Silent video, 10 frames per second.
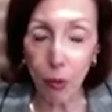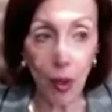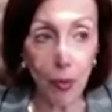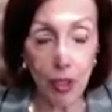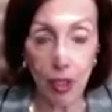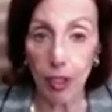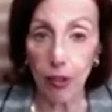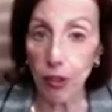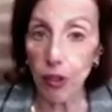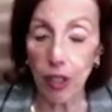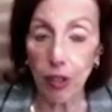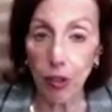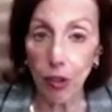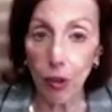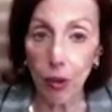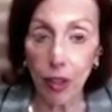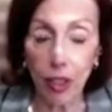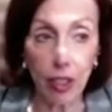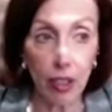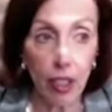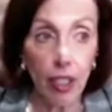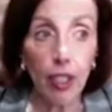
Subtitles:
web designers, and so I think.